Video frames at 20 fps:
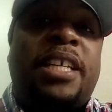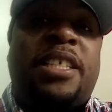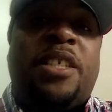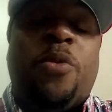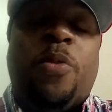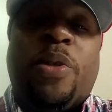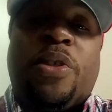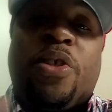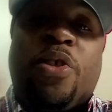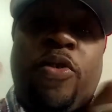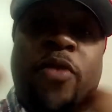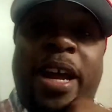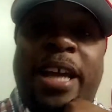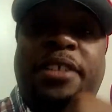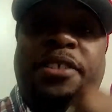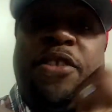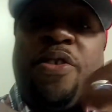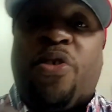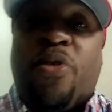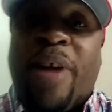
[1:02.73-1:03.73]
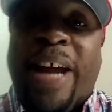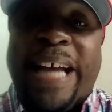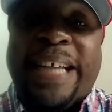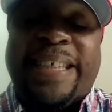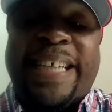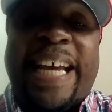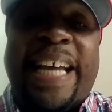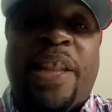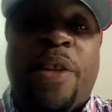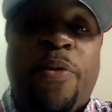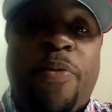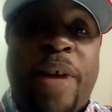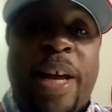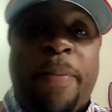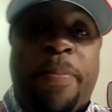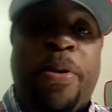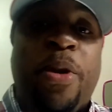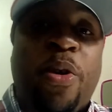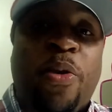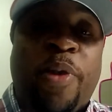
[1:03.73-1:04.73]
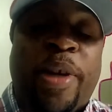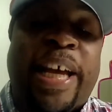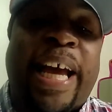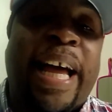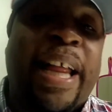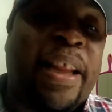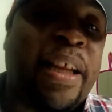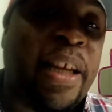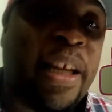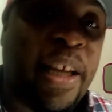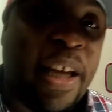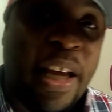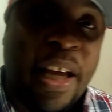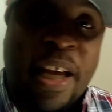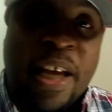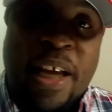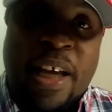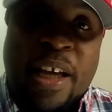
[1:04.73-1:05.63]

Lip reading: Teasy with the Christ to Christ and the Red Pill Reality.